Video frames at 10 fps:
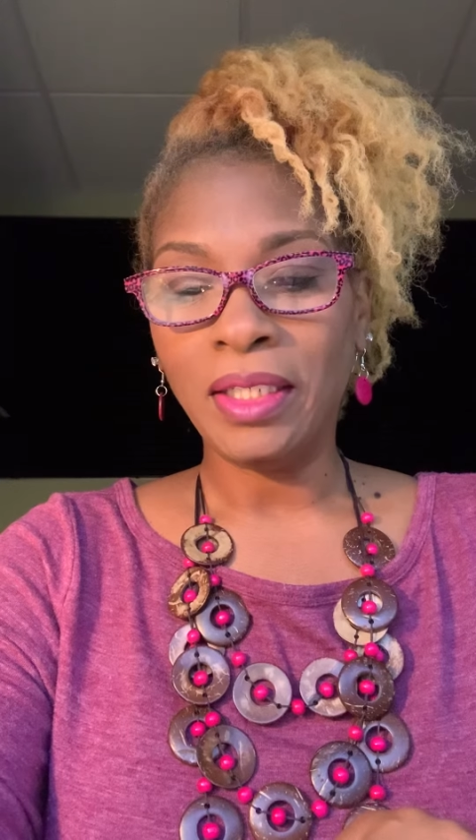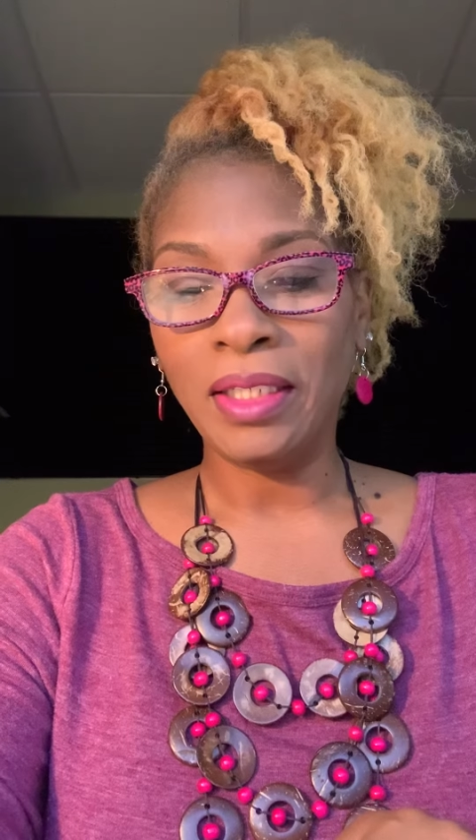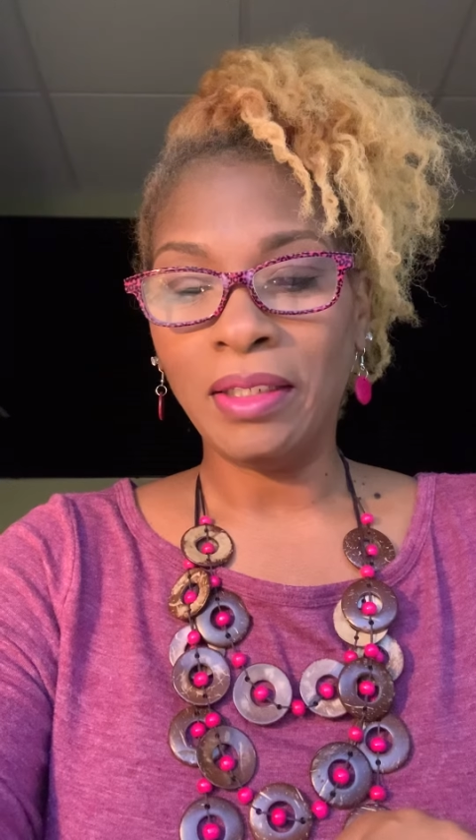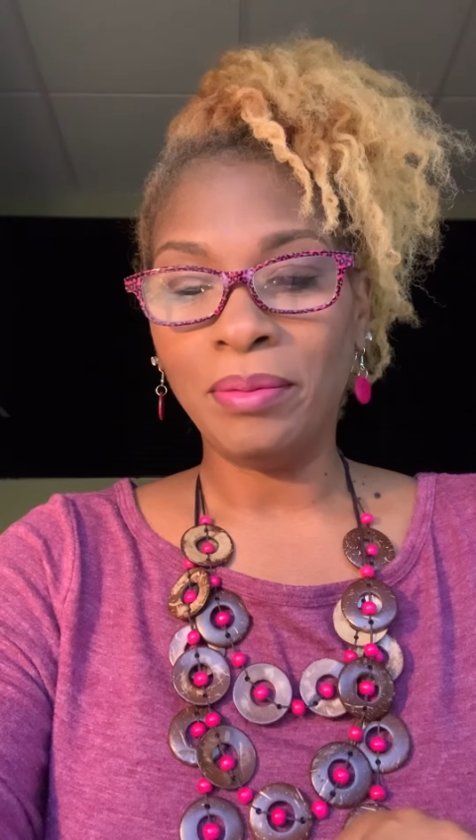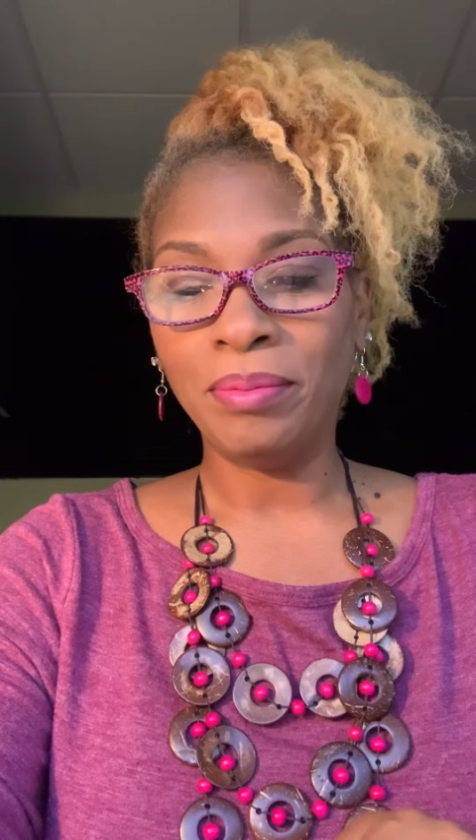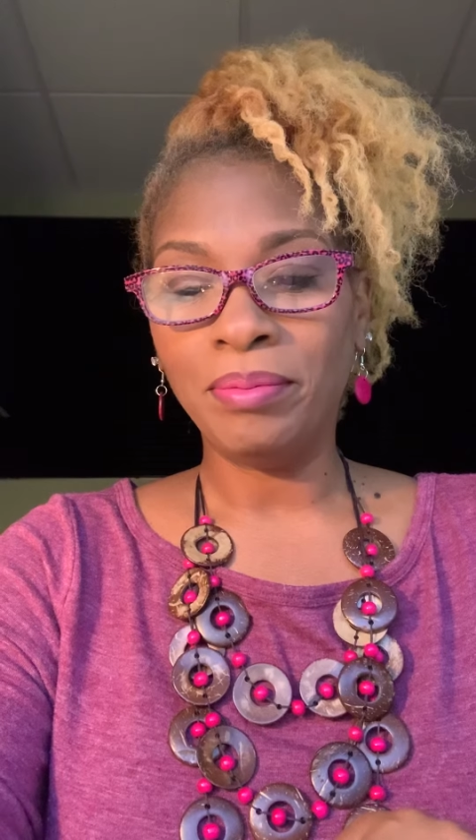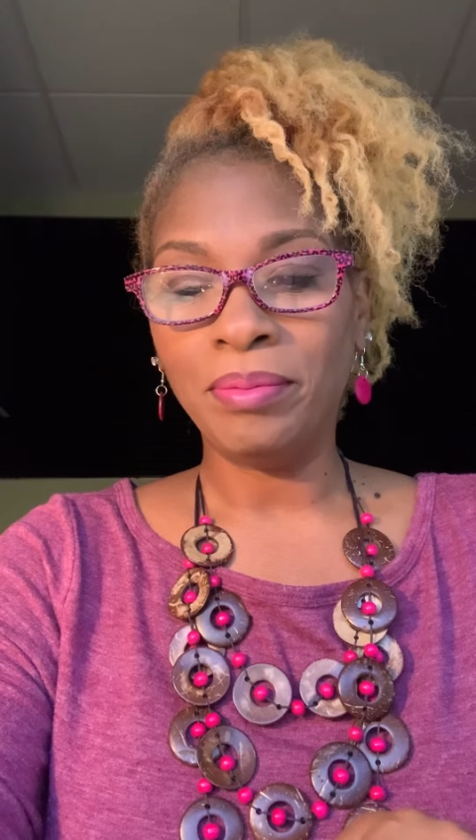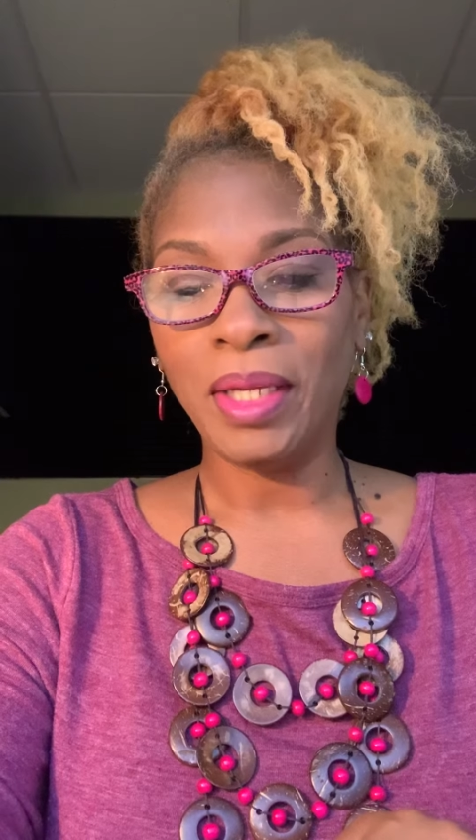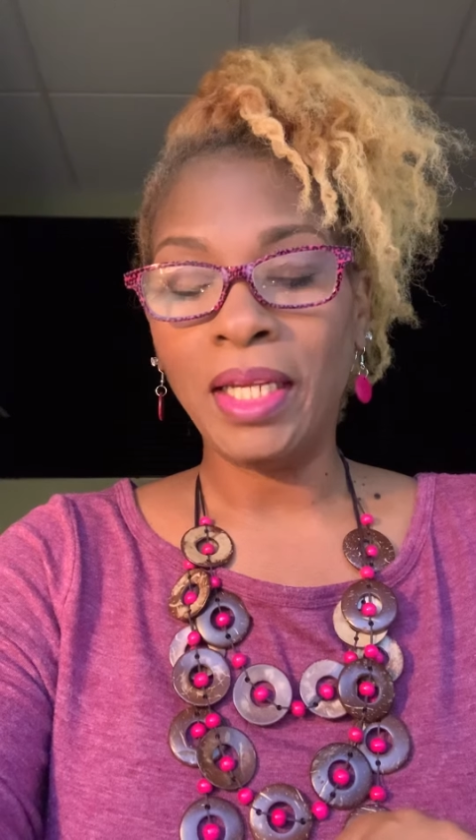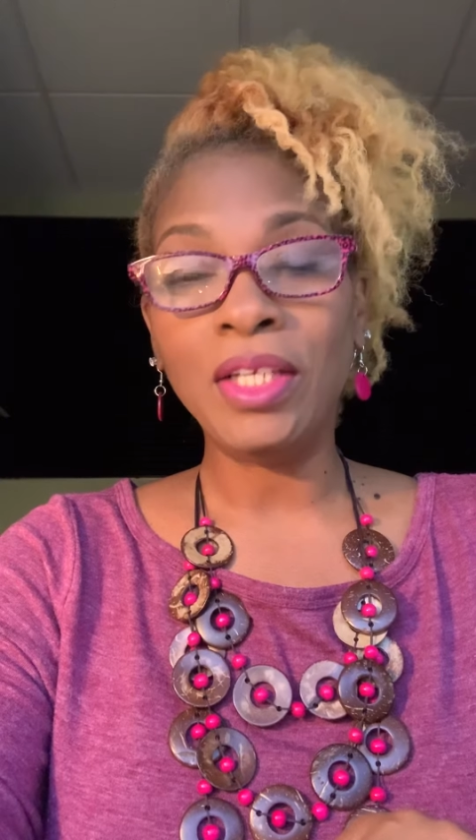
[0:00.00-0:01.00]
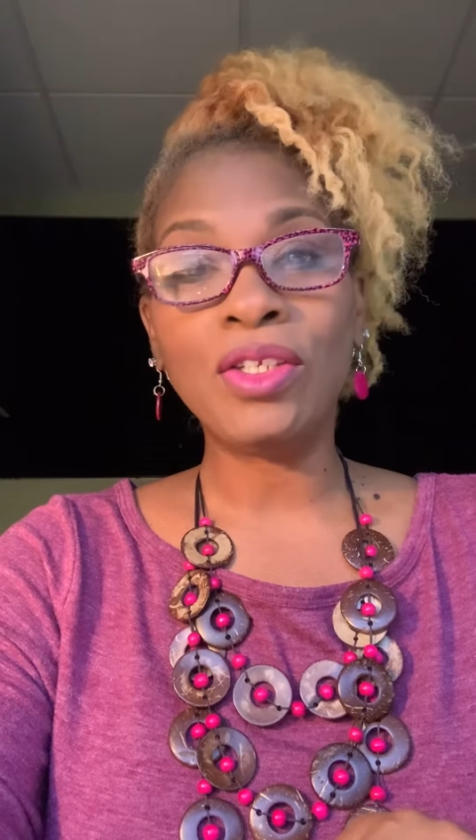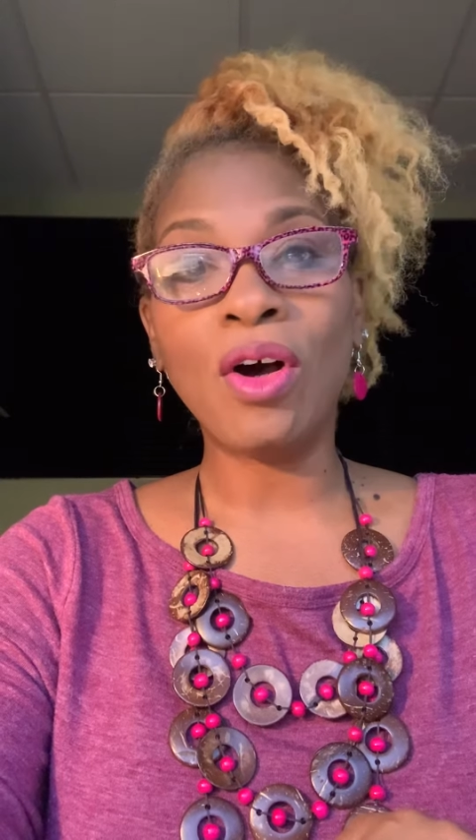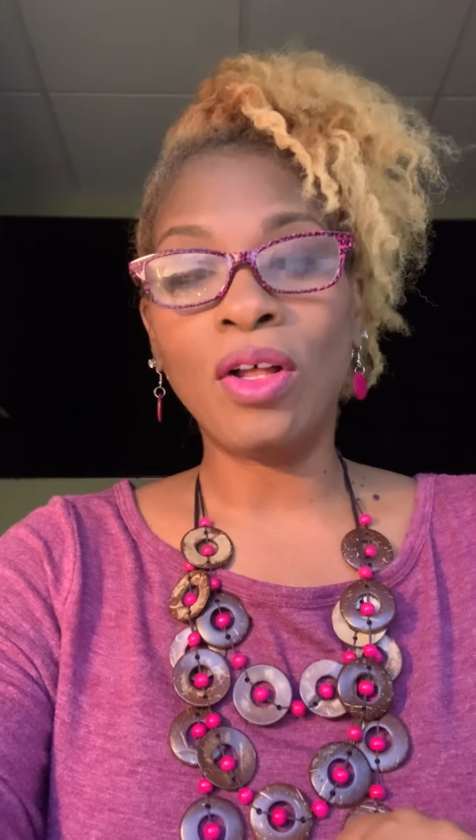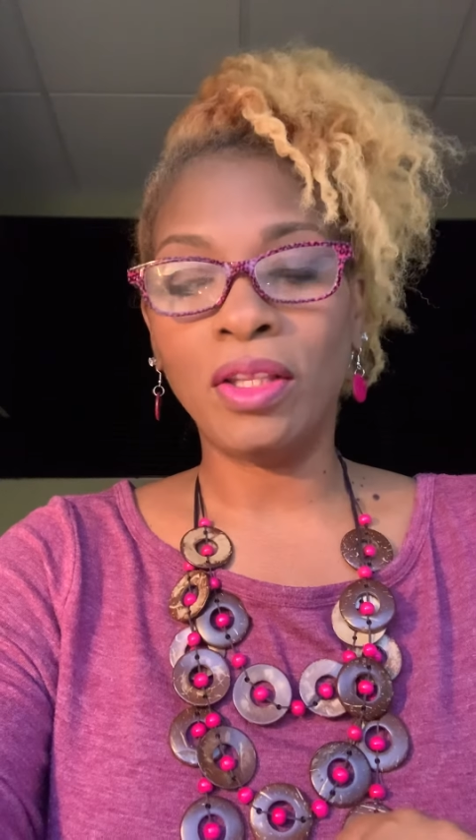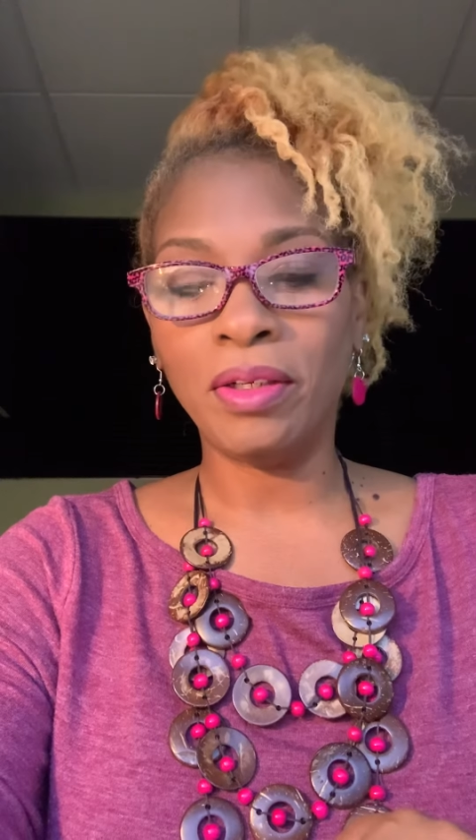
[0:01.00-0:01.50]
him and he
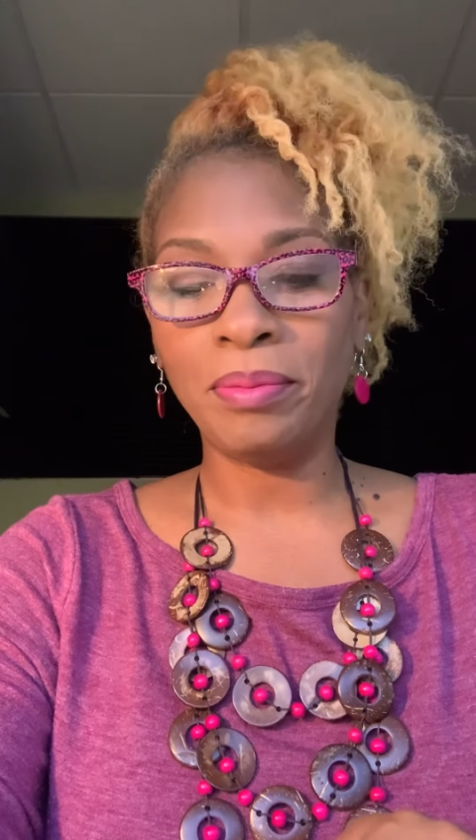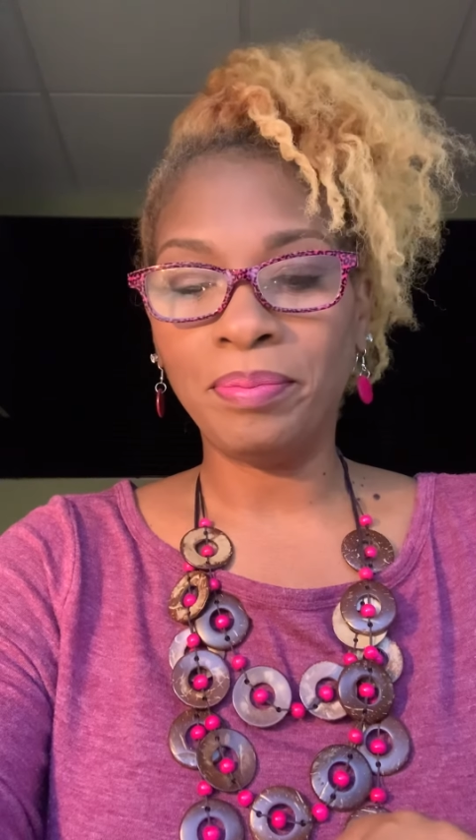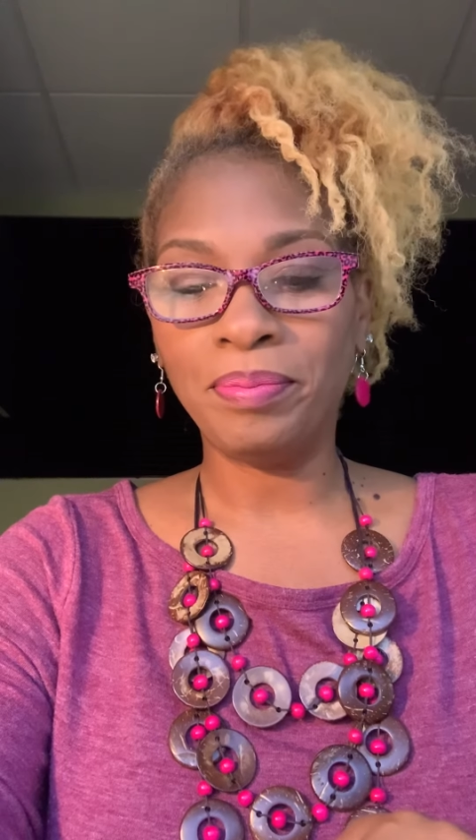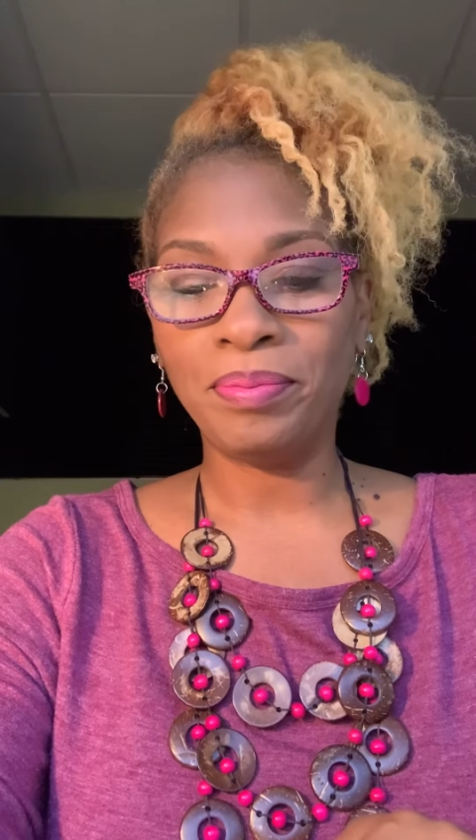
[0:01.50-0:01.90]
taught them.